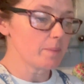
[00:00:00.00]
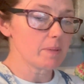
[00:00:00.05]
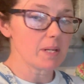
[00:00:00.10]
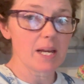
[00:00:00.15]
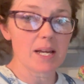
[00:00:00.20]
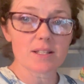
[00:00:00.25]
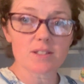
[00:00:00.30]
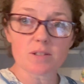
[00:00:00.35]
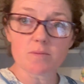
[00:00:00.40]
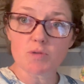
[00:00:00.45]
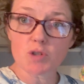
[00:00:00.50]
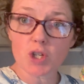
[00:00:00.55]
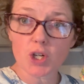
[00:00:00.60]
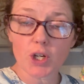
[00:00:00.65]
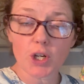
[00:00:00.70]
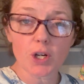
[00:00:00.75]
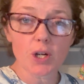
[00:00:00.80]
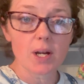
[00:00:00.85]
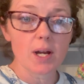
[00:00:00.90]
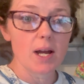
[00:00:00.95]
gonna add some
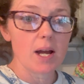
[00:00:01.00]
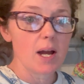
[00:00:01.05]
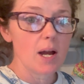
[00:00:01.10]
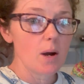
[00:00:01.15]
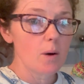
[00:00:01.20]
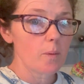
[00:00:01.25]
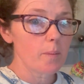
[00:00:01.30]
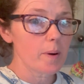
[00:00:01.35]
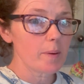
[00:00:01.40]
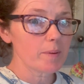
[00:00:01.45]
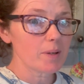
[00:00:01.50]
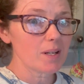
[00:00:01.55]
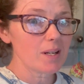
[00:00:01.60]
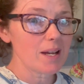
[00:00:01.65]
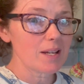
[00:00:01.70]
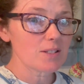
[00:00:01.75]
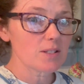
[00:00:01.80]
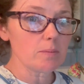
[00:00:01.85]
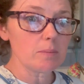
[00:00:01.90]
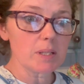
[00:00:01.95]
sugar, probably gonna
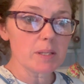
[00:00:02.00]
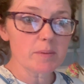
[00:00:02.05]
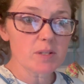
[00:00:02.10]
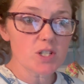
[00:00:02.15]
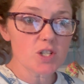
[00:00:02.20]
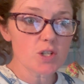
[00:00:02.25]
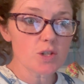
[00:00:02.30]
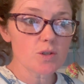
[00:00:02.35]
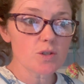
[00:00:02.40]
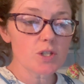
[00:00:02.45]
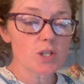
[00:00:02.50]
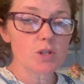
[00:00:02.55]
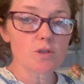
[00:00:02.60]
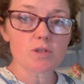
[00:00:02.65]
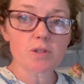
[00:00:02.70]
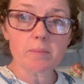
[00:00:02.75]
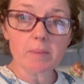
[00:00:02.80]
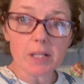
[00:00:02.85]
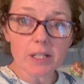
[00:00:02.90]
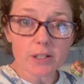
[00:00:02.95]
add some lemon juice, use
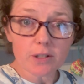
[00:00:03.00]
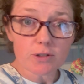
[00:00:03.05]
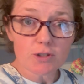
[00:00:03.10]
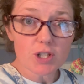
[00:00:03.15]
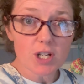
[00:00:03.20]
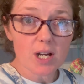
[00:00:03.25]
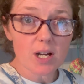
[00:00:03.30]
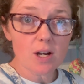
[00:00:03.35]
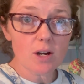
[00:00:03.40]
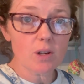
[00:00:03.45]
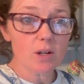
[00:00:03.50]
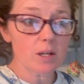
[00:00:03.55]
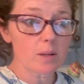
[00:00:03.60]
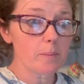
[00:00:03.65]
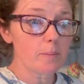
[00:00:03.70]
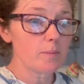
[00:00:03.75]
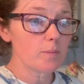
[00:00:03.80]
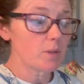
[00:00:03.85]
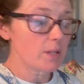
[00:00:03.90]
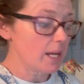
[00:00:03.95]
some clear gel, gonna
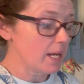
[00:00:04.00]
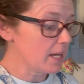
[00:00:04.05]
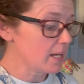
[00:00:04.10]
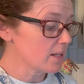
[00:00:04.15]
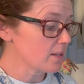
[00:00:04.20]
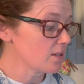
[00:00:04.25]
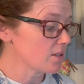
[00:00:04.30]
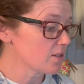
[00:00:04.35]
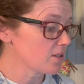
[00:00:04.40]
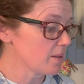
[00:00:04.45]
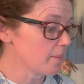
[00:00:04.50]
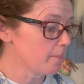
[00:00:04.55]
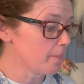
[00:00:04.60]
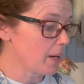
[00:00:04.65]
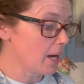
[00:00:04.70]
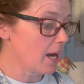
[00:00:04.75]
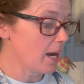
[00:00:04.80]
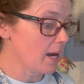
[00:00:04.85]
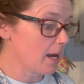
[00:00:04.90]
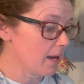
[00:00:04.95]
can some
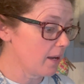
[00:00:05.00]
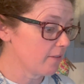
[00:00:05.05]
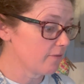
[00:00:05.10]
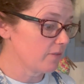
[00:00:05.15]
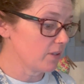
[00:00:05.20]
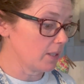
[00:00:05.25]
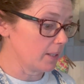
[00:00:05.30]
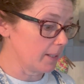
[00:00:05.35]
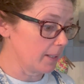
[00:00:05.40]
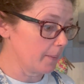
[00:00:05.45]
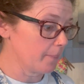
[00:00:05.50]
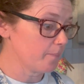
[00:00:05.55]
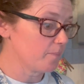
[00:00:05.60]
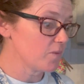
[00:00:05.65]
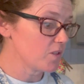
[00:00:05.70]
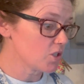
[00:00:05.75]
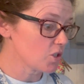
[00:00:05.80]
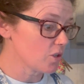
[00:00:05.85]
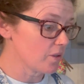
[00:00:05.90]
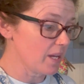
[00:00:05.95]
pie filling.
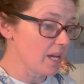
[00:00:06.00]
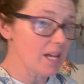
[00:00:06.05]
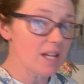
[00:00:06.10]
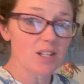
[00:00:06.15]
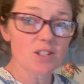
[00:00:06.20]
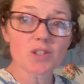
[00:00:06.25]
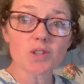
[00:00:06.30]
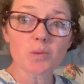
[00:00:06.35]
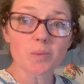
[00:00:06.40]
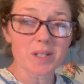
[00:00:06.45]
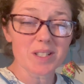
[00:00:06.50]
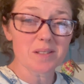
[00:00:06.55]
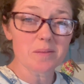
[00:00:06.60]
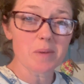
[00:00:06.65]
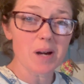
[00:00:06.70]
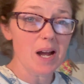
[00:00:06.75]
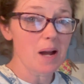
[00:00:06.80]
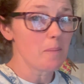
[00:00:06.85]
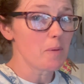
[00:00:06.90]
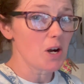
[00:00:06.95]
So that is the reason
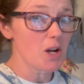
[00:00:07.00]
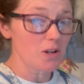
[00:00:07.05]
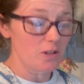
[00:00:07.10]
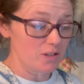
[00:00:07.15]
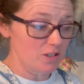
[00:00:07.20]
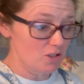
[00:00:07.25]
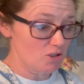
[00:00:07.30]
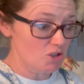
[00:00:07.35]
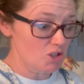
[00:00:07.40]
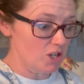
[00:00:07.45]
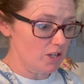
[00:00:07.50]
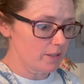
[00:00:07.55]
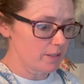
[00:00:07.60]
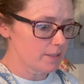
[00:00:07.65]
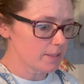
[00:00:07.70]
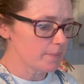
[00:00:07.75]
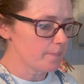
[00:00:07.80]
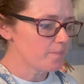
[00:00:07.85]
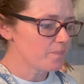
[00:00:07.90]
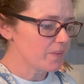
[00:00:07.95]
why I bought all these
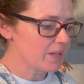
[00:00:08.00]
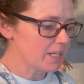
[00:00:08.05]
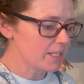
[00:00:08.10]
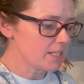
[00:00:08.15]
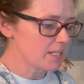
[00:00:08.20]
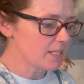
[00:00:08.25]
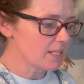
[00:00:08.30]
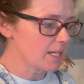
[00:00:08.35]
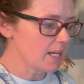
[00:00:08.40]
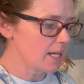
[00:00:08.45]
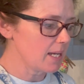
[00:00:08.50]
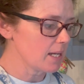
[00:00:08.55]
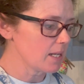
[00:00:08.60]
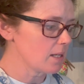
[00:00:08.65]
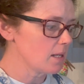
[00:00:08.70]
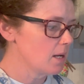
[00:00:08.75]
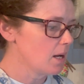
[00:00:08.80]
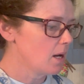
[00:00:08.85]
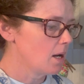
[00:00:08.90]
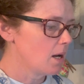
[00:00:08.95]
cherries. I did can
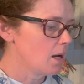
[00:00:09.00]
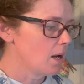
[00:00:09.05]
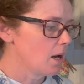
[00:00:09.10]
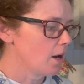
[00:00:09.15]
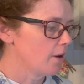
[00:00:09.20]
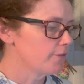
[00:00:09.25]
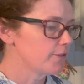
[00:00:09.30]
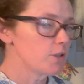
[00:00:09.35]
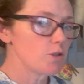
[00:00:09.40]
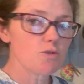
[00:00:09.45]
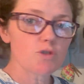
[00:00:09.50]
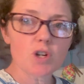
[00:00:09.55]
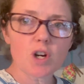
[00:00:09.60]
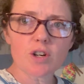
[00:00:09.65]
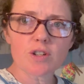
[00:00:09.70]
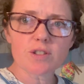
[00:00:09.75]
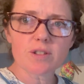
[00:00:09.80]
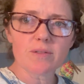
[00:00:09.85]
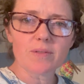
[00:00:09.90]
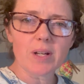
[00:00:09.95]
a few
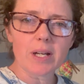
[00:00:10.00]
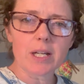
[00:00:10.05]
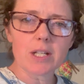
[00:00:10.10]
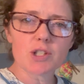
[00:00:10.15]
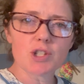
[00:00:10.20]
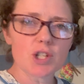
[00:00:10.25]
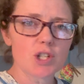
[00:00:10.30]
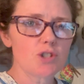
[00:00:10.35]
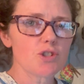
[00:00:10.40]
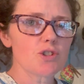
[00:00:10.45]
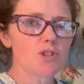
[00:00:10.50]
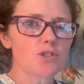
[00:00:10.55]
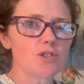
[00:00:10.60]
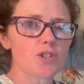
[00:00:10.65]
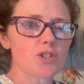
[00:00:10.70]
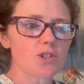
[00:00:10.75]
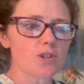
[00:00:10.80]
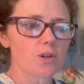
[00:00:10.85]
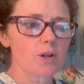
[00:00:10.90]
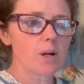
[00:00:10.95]
jars of like a ginger
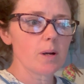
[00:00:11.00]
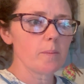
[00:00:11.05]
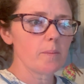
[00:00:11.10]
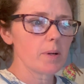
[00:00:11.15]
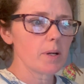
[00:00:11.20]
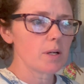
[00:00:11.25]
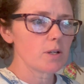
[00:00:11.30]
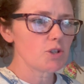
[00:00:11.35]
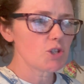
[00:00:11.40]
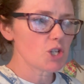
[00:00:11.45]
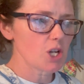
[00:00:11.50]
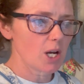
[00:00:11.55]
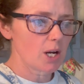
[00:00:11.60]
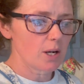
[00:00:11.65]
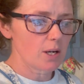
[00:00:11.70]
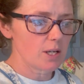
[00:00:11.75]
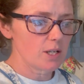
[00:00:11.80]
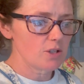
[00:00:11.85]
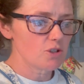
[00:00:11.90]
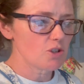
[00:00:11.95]
syrup
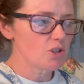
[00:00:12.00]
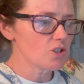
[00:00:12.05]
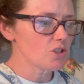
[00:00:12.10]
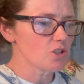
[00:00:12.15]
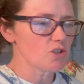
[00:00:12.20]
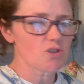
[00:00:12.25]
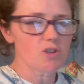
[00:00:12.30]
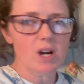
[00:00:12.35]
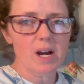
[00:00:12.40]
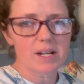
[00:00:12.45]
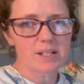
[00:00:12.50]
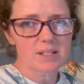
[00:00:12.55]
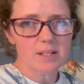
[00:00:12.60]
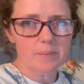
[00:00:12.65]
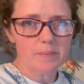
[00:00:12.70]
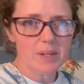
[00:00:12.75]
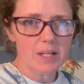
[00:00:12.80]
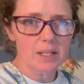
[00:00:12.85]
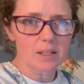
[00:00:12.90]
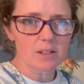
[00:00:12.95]
cherries just to try
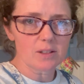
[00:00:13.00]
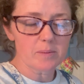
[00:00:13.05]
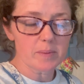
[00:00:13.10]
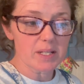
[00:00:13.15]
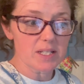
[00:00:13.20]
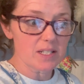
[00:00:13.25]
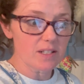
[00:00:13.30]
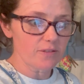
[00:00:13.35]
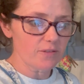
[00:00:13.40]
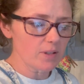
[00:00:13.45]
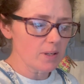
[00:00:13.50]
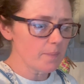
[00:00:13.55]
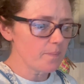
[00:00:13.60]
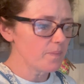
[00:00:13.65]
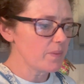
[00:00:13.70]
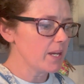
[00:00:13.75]
something a little bit different.